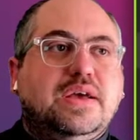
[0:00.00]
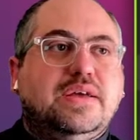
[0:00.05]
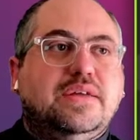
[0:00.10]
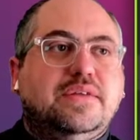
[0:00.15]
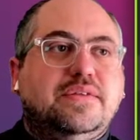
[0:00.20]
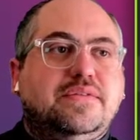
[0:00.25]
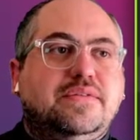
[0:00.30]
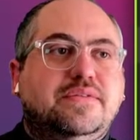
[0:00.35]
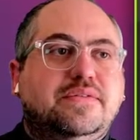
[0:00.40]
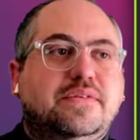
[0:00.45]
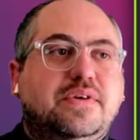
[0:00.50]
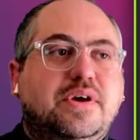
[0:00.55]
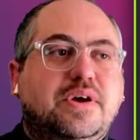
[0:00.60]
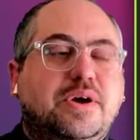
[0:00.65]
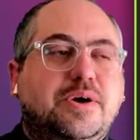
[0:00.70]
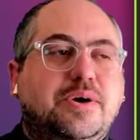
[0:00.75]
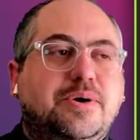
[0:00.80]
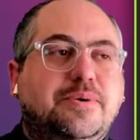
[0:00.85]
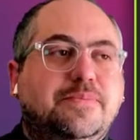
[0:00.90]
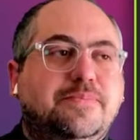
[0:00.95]
And
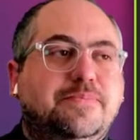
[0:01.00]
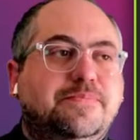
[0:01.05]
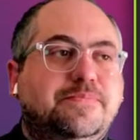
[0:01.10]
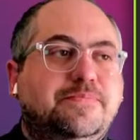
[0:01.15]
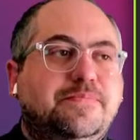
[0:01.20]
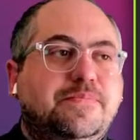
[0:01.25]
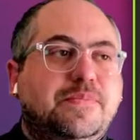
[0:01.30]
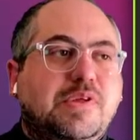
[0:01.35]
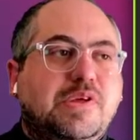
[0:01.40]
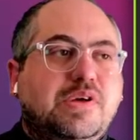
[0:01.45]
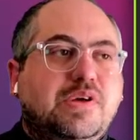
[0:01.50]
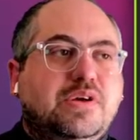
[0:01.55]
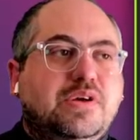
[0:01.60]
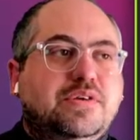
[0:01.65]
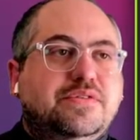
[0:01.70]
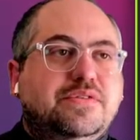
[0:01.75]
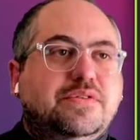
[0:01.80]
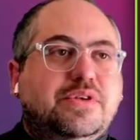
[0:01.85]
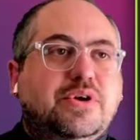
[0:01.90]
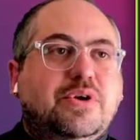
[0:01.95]

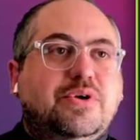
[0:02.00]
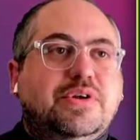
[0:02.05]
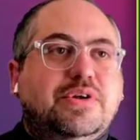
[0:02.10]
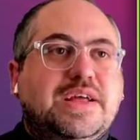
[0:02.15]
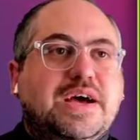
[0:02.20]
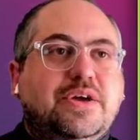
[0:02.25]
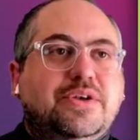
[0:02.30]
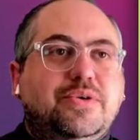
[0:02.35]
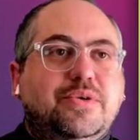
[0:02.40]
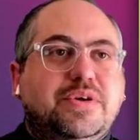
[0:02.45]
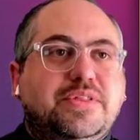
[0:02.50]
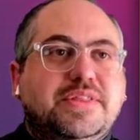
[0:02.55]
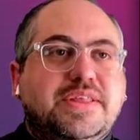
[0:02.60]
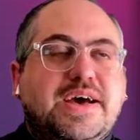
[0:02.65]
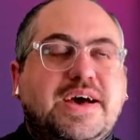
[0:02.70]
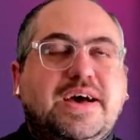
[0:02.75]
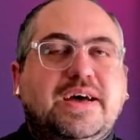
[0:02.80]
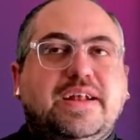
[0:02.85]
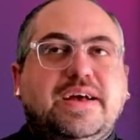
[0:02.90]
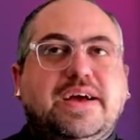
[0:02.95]
so now
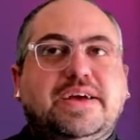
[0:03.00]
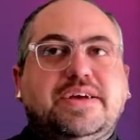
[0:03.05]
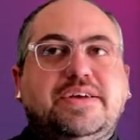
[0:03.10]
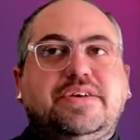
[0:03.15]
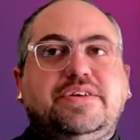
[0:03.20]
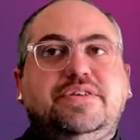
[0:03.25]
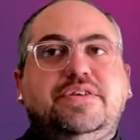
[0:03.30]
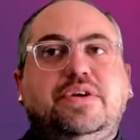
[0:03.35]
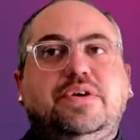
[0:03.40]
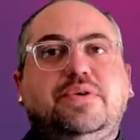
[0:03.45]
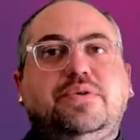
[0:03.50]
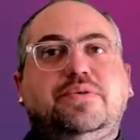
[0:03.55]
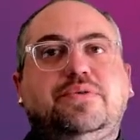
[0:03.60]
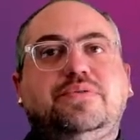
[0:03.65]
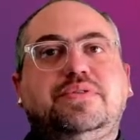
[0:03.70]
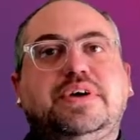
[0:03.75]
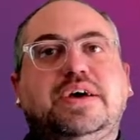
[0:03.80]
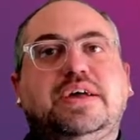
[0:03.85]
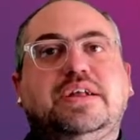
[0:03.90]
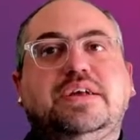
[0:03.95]
knowing that, I could
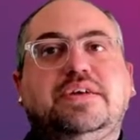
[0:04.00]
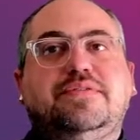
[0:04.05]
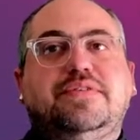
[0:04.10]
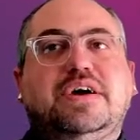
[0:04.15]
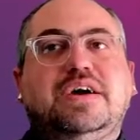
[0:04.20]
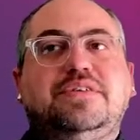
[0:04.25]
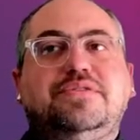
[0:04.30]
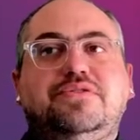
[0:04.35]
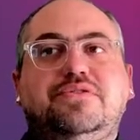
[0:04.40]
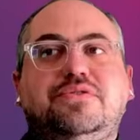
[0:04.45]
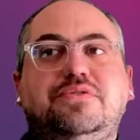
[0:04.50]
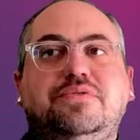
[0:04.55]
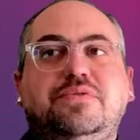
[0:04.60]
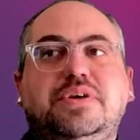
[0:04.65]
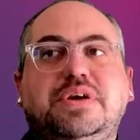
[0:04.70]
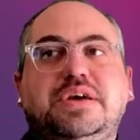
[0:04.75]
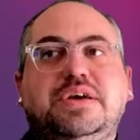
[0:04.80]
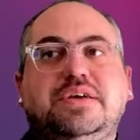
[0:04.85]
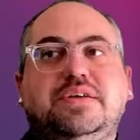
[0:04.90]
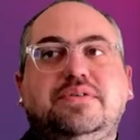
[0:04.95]
know that if I
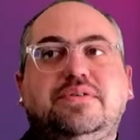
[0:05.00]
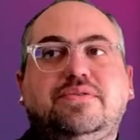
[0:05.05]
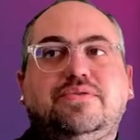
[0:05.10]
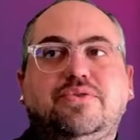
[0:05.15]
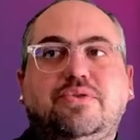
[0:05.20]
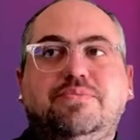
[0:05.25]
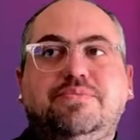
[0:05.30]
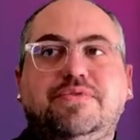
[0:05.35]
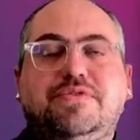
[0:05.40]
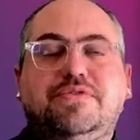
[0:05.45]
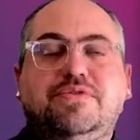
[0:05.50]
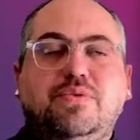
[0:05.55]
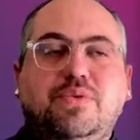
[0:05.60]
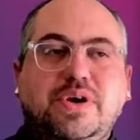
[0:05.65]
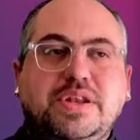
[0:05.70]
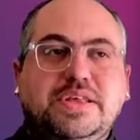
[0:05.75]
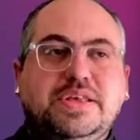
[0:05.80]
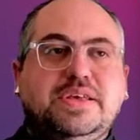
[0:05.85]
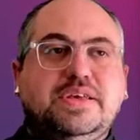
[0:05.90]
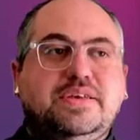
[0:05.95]
do in groups
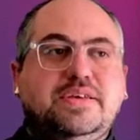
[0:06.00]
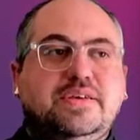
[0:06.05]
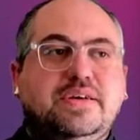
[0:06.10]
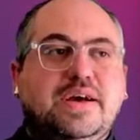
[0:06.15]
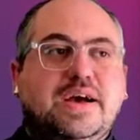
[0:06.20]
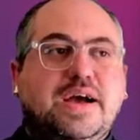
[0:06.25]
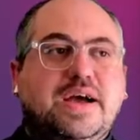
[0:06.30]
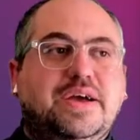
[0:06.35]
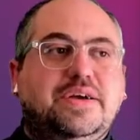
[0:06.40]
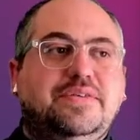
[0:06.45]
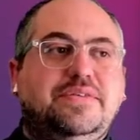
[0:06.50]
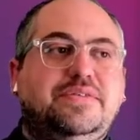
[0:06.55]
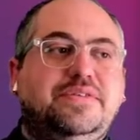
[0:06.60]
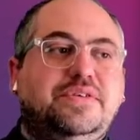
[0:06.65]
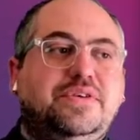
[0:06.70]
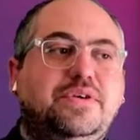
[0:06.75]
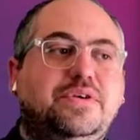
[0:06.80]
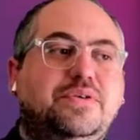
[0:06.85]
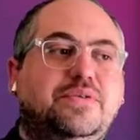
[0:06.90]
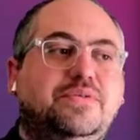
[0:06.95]
of 20,
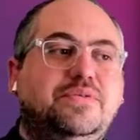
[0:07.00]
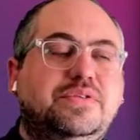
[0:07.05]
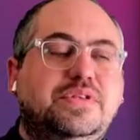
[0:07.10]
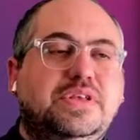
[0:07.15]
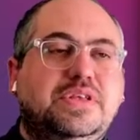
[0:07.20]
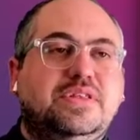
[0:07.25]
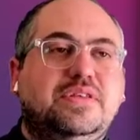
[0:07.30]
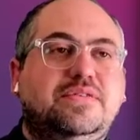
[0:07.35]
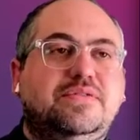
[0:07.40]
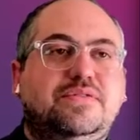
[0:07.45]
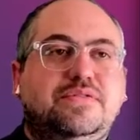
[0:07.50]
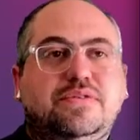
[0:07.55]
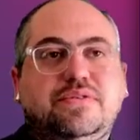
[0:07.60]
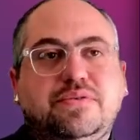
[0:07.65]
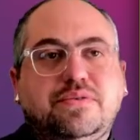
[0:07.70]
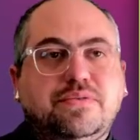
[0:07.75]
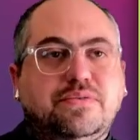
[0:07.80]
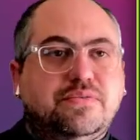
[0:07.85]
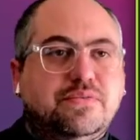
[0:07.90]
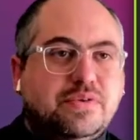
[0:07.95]
I need to
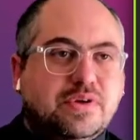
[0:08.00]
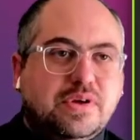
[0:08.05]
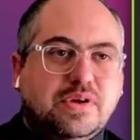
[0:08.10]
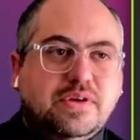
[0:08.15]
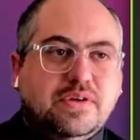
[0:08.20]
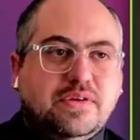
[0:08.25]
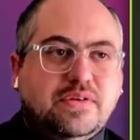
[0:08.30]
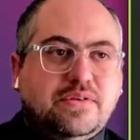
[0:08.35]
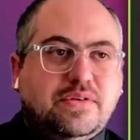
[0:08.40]
do